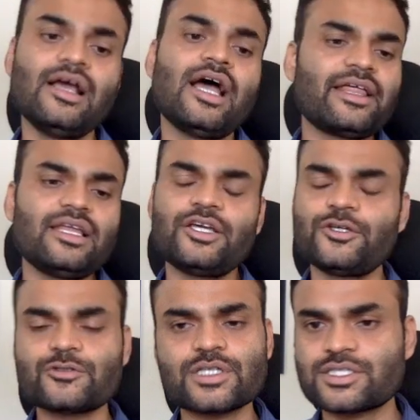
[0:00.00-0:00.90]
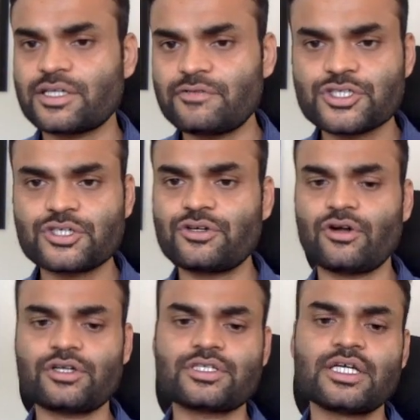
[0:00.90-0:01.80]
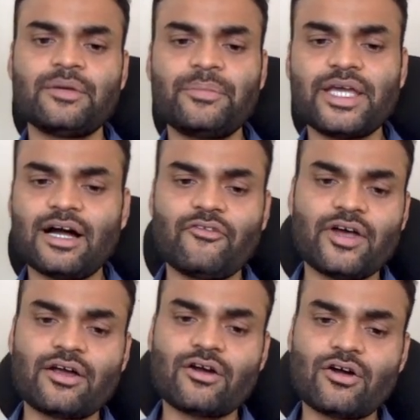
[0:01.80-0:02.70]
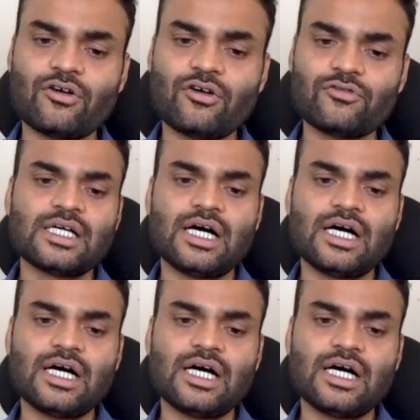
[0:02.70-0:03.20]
Ideally, user service should not be aware of